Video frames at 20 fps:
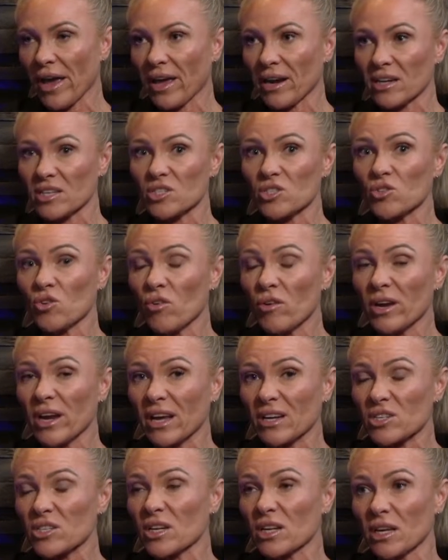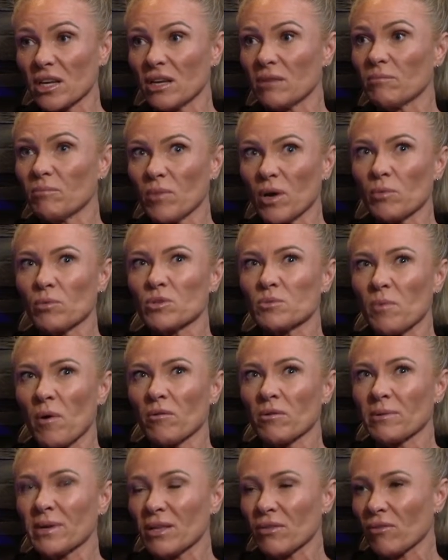And I saw it actually, it was
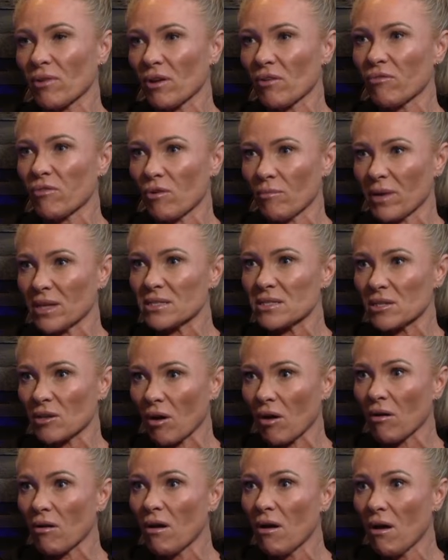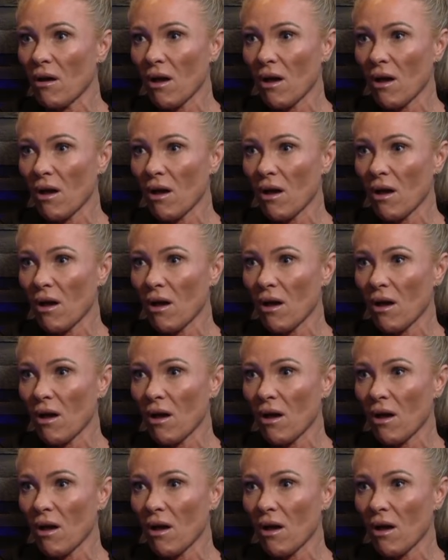probably 3 or 4 months ago.